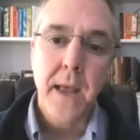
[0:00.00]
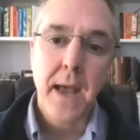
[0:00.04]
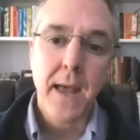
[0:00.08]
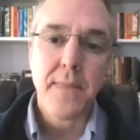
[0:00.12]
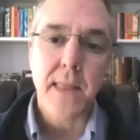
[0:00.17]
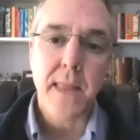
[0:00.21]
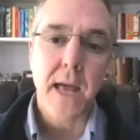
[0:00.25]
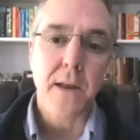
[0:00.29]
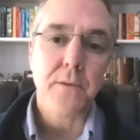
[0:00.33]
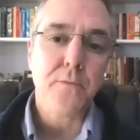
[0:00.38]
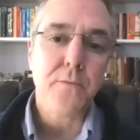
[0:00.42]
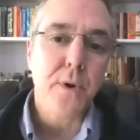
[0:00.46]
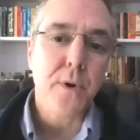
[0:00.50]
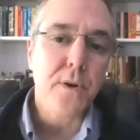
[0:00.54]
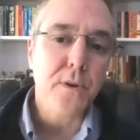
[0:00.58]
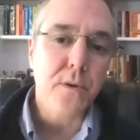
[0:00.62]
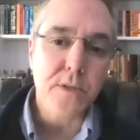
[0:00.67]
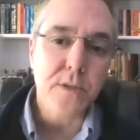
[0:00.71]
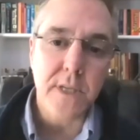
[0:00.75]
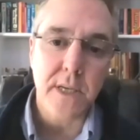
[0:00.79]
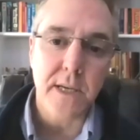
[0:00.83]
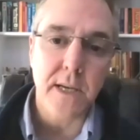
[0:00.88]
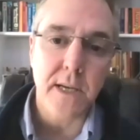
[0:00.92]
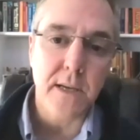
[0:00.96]
And then
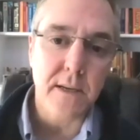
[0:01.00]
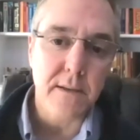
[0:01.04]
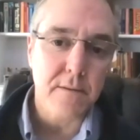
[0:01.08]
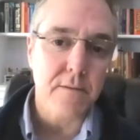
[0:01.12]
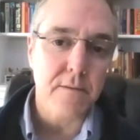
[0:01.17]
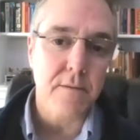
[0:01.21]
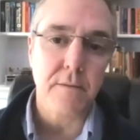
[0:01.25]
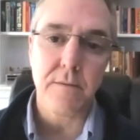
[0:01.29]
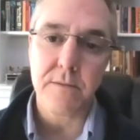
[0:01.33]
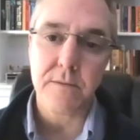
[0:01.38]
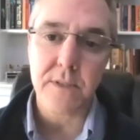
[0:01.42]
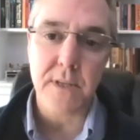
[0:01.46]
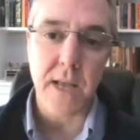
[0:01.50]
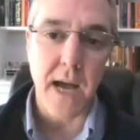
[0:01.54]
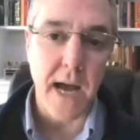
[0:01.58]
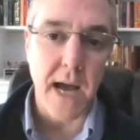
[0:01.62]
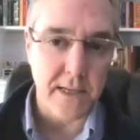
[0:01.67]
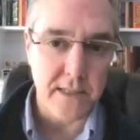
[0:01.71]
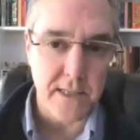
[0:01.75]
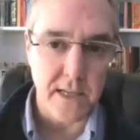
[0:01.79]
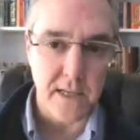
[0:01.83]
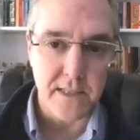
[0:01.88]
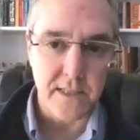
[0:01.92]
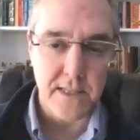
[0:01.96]
reducing
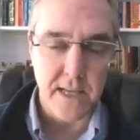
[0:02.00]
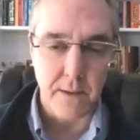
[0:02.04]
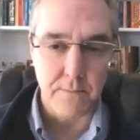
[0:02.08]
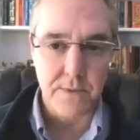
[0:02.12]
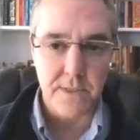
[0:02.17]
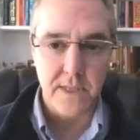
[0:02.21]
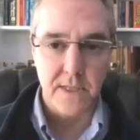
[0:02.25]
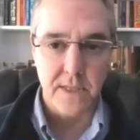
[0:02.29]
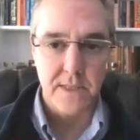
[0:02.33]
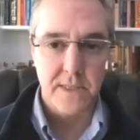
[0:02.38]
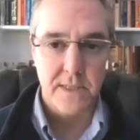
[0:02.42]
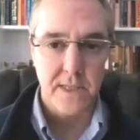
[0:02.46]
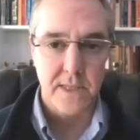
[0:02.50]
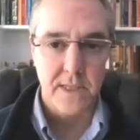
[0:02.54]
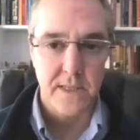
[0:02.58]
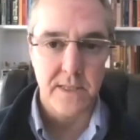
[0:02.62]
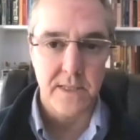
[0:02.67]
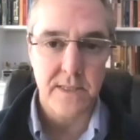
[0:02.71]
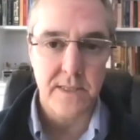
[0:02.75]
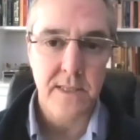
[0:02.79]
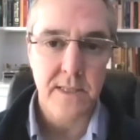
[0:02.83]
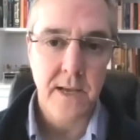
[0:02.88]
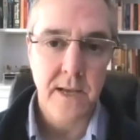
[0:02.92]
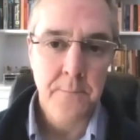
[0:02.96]
toxic
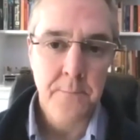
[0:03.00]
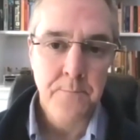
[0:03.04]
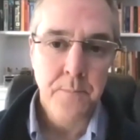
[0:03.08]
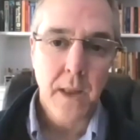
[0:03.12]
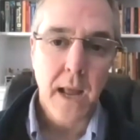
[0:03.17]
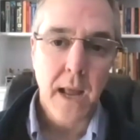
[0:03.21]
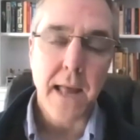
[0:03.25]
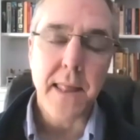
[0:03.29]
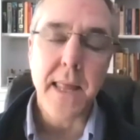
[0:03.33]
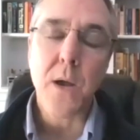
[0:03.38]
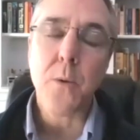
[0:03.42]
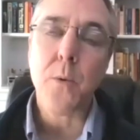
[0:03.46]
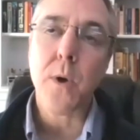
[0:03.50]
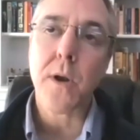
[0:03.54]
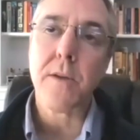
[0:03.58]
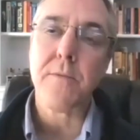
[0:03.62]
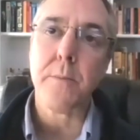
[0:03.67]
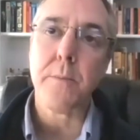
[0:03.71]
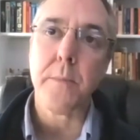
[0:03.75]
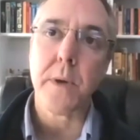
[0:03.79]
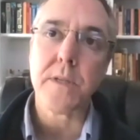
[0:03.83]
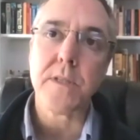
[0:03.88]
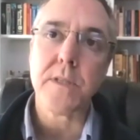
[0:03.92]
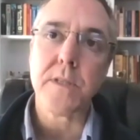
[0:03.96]
substances. I think one
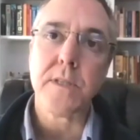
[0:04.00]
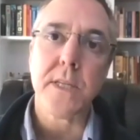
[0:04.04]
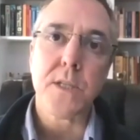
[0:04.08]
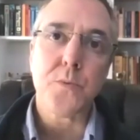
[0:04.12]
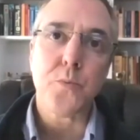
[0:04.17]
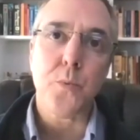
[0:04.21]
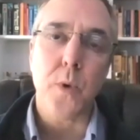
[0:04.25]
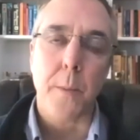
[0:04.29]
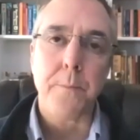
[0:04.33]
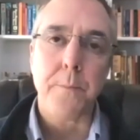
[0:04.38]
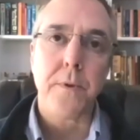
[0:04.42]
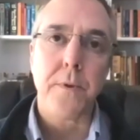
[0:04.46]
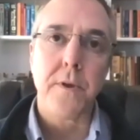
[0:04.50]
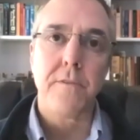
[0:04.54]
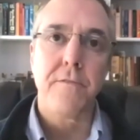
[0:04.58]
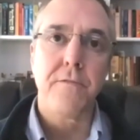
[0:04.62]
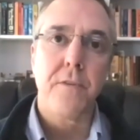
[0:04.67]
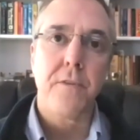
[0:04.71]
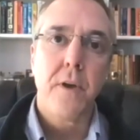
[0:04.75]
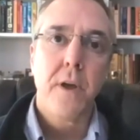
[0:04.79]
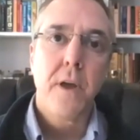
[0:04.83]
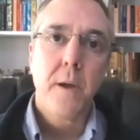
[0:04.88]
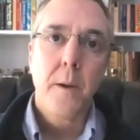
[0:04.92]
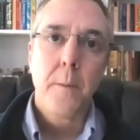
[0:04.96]
of the most
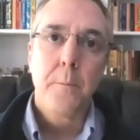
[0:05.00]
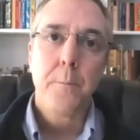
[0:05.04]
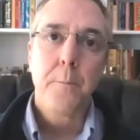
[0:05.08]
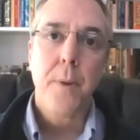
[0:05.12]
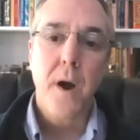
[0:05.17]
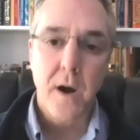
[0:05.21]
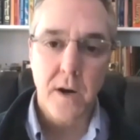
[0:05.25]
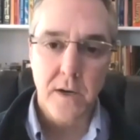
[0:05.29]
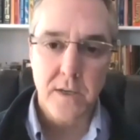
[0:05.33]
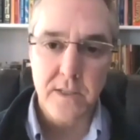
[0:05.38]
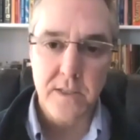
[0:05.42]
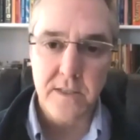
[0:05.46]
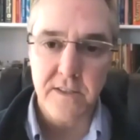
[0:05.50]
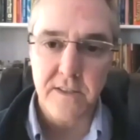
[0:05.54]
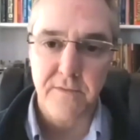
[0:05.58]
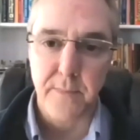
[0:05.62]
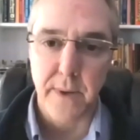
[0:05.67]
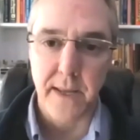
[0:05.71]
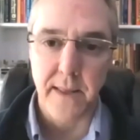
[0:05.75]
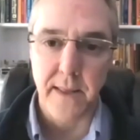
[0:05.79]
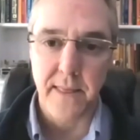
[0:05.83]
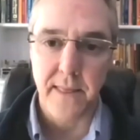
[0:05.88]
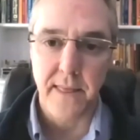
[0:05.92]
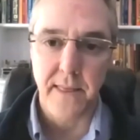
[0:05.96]
disruptive parts of
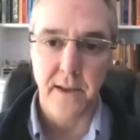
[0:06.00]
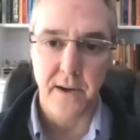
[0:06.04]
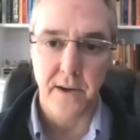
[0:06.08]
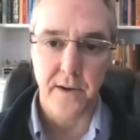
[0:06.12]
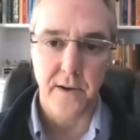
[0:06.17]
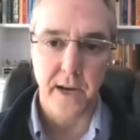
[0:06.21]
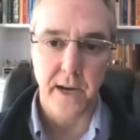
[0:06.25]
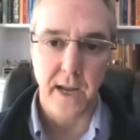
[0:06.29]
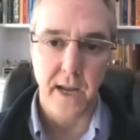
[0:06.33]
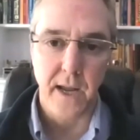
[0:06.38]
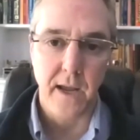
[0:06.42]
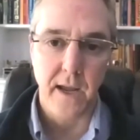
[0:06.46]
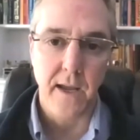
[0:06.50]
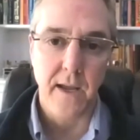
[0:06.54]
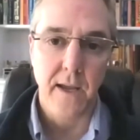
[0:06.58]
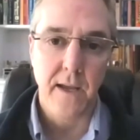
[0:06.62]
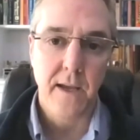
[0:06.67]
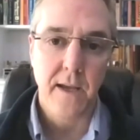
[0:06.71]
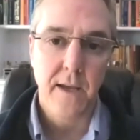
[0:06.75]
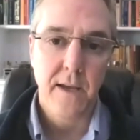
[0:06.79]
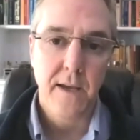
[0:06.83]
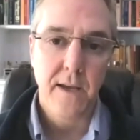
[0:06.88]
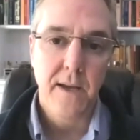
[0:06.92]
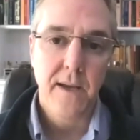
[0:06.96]
my theory
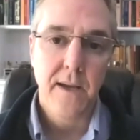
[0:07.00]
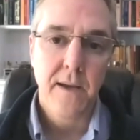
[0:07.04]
